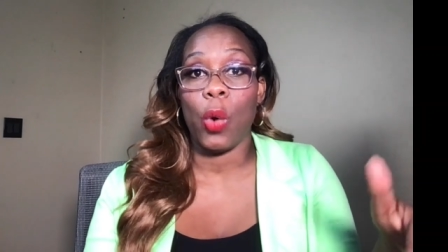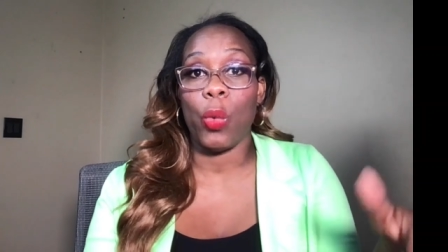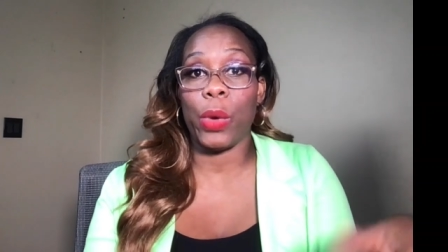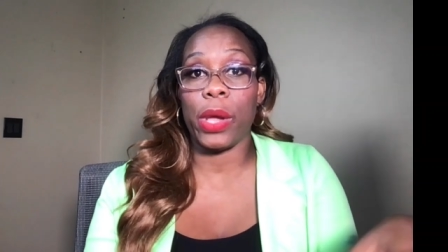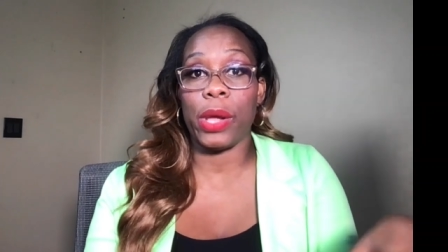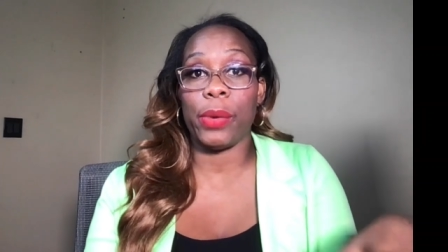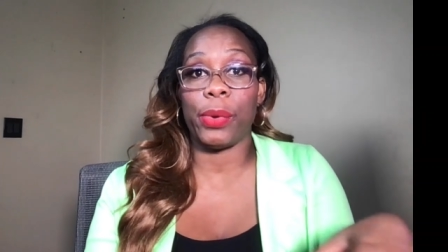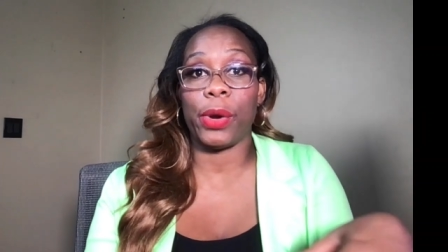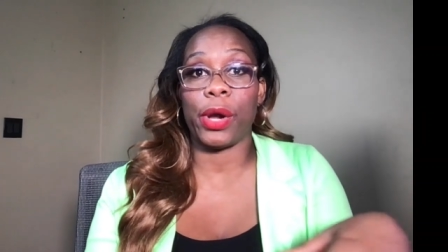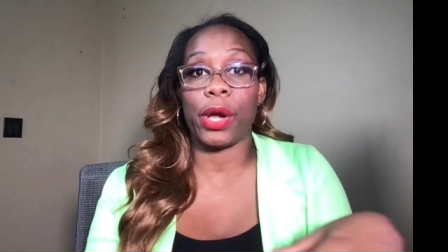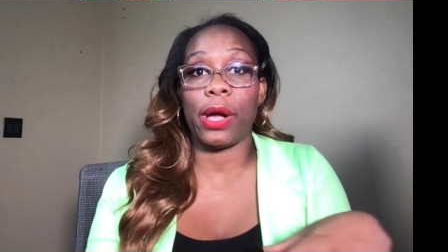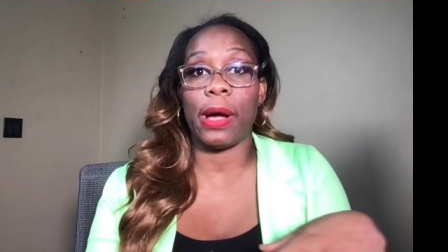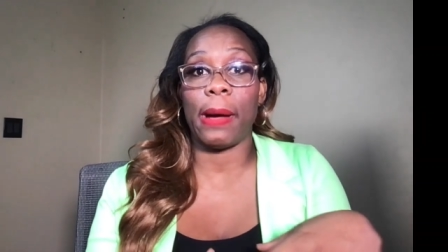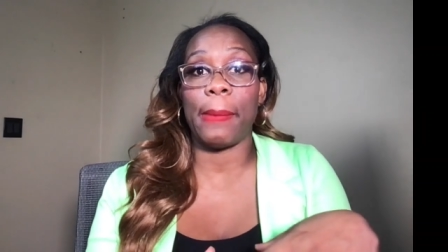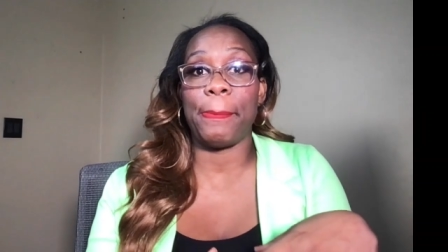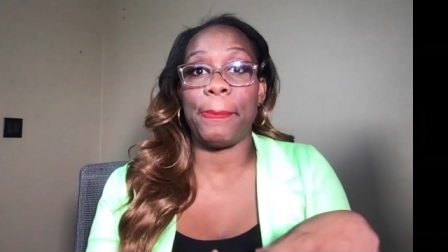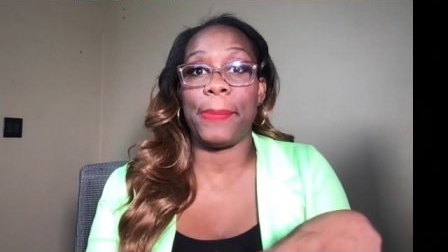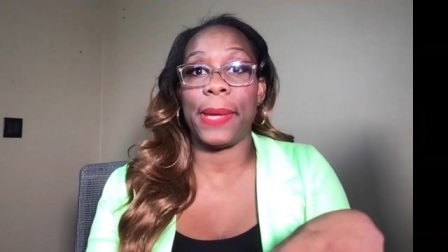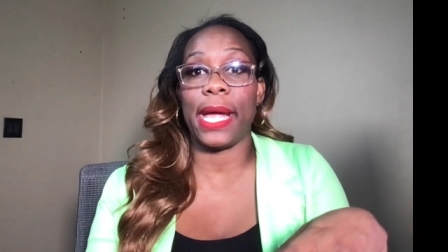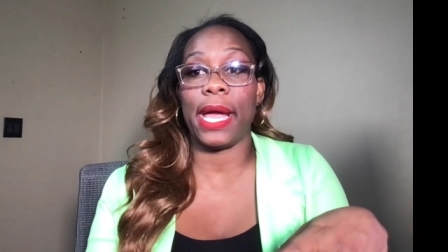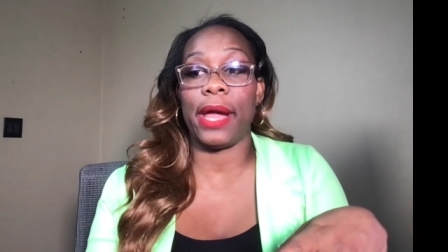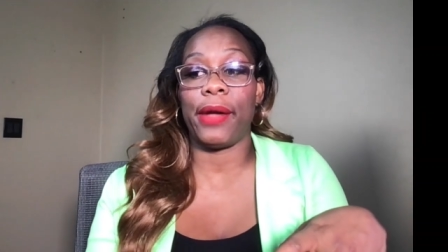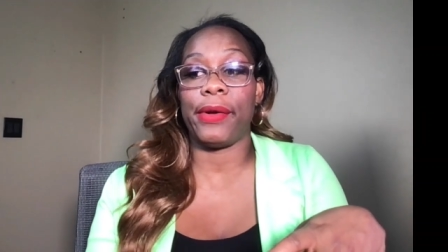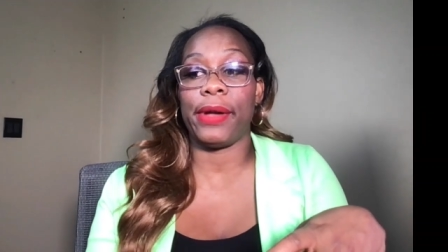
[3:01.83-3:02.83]
we were
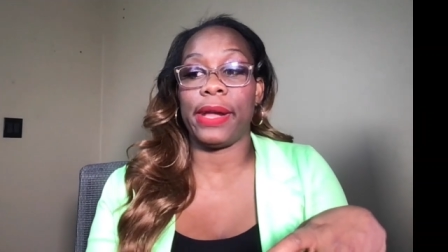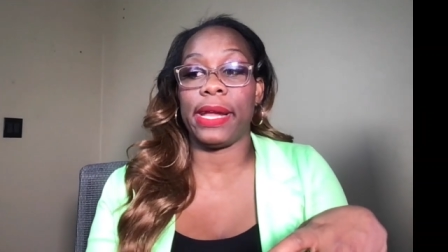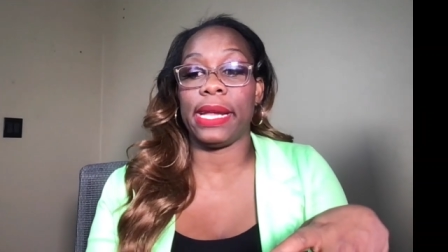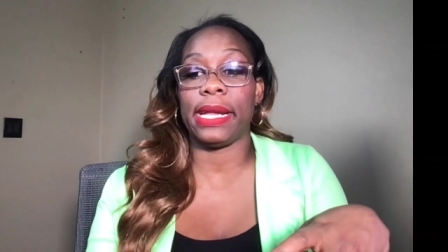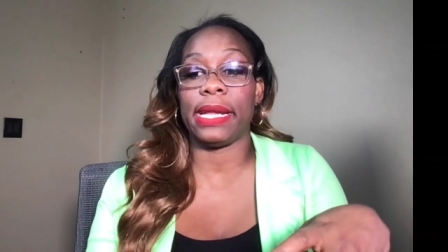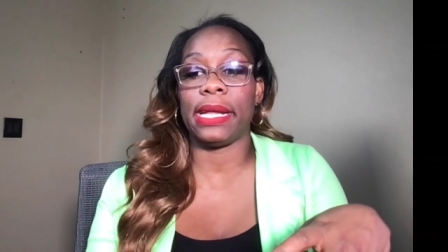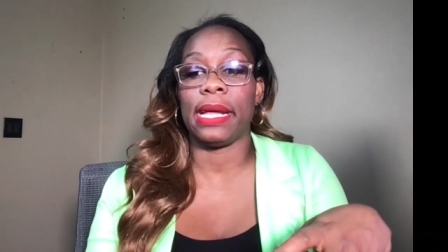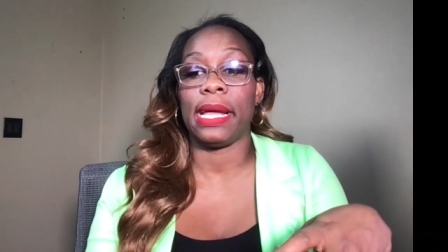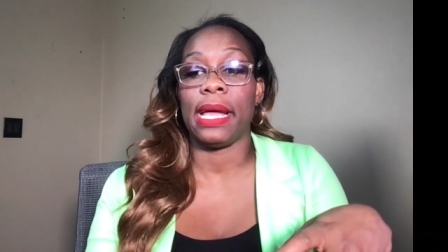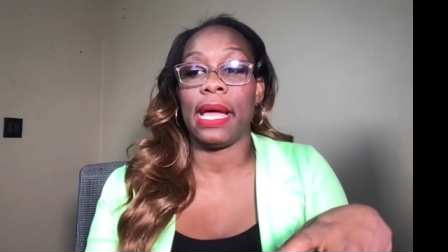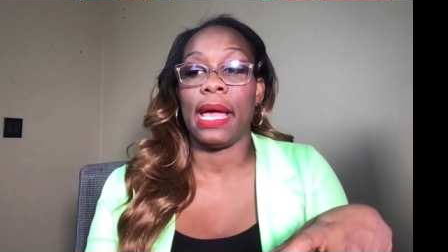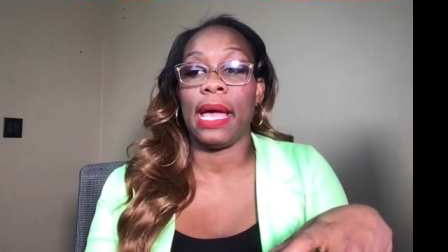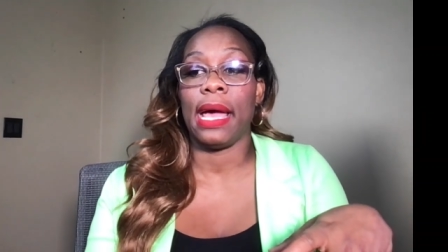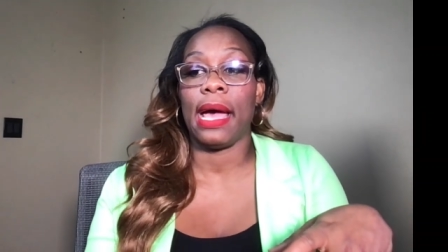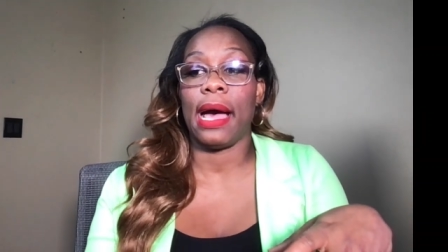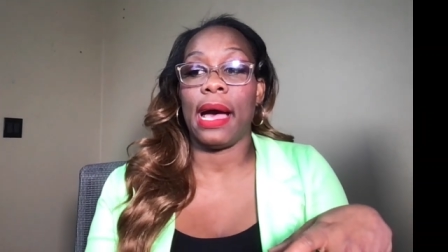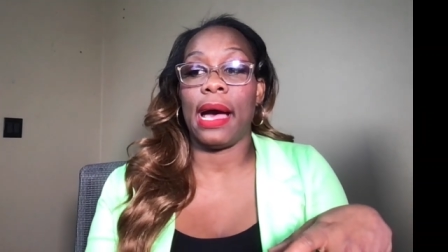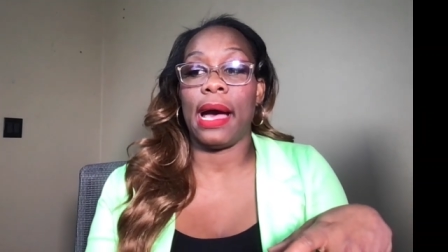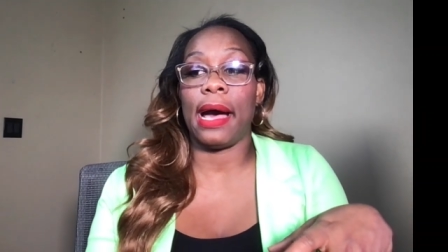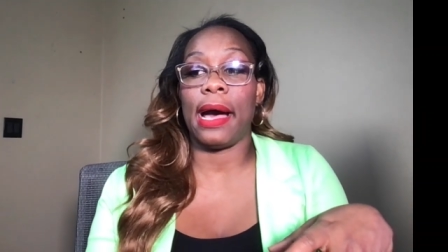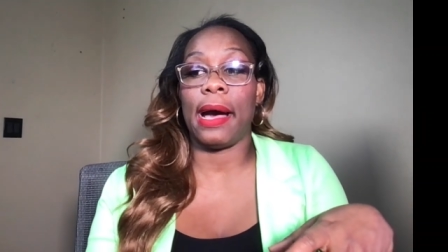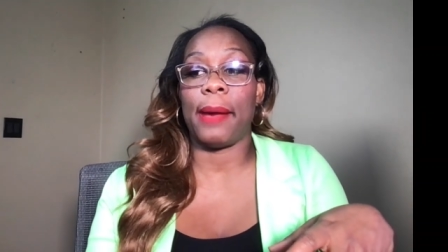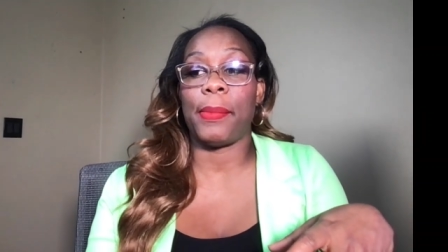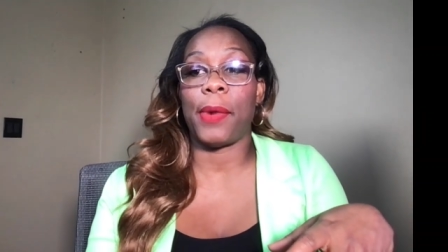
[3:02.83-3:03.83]
comparing
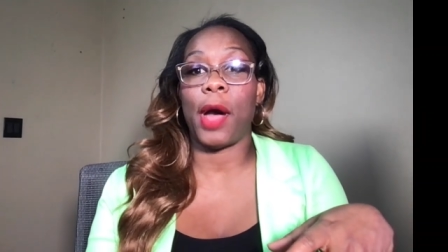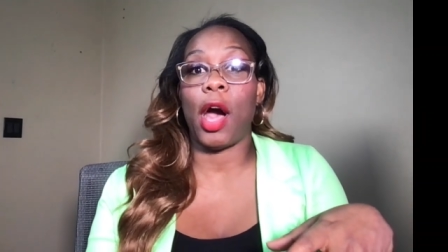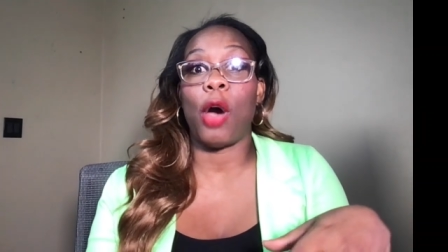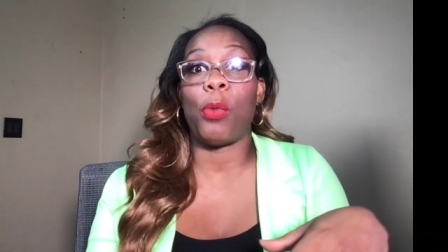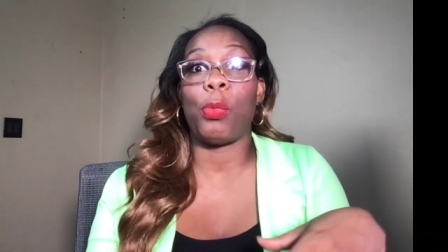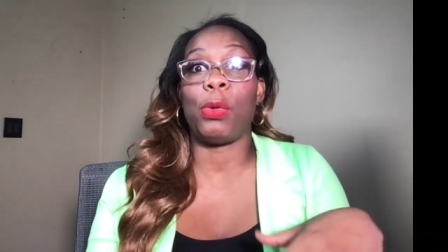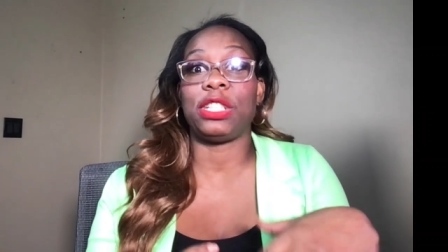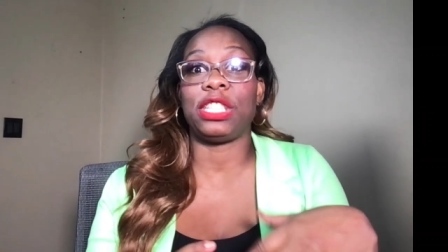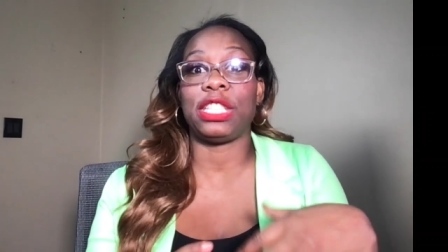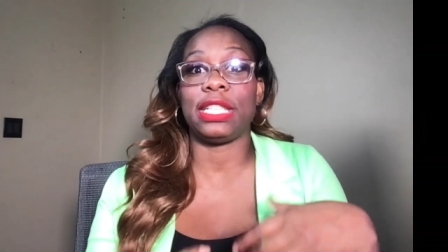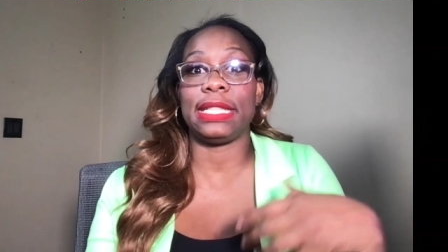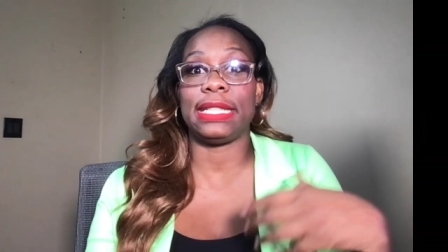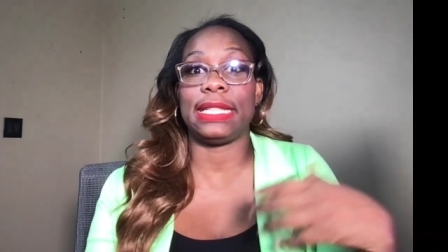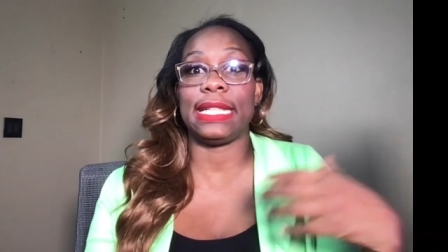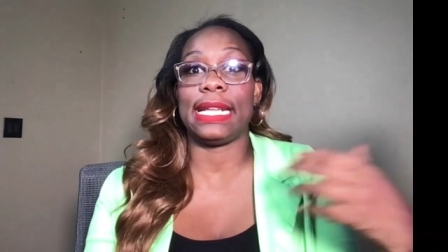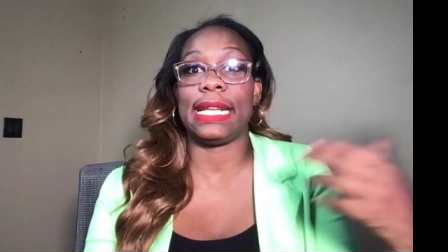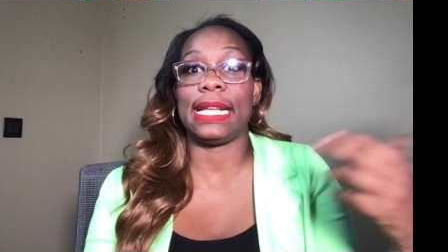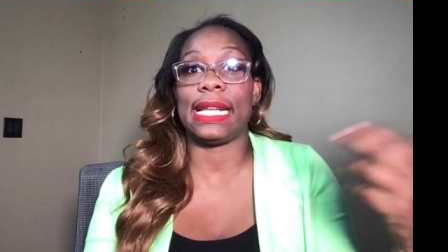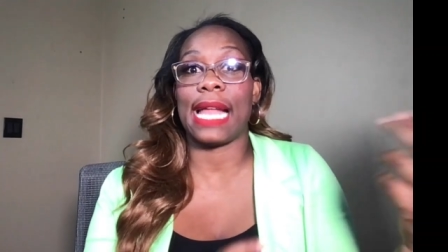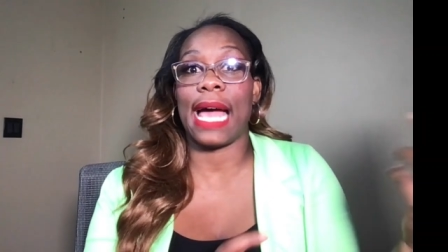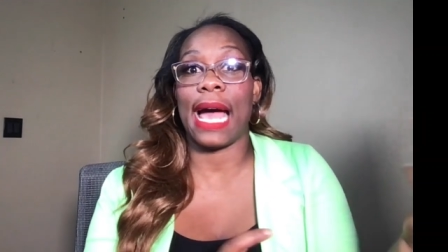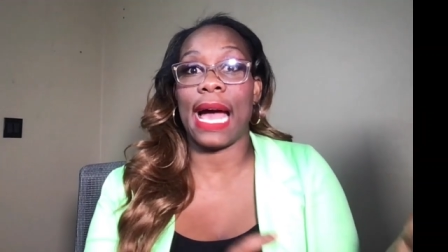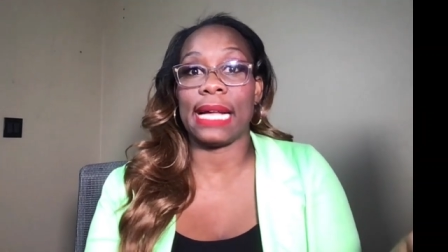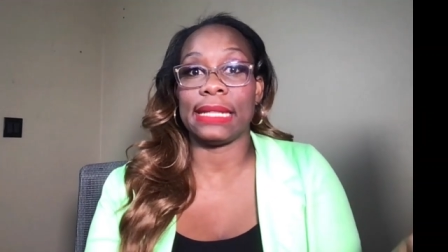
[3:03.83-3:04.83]
um, how much it did
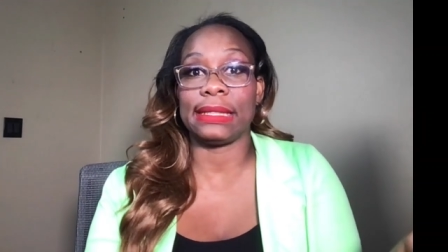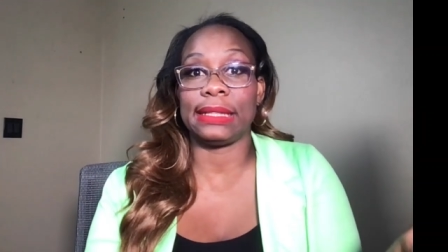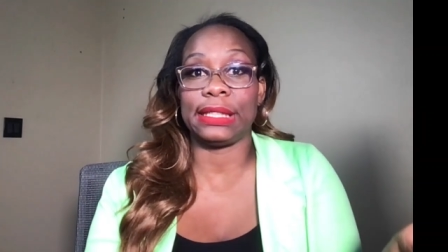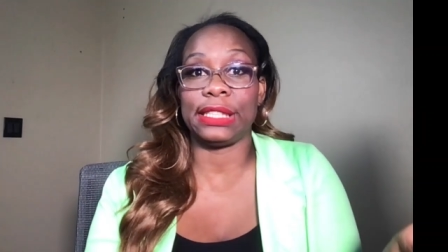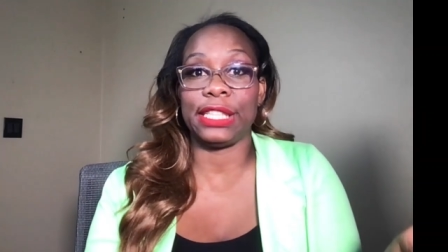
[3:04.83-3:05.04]
last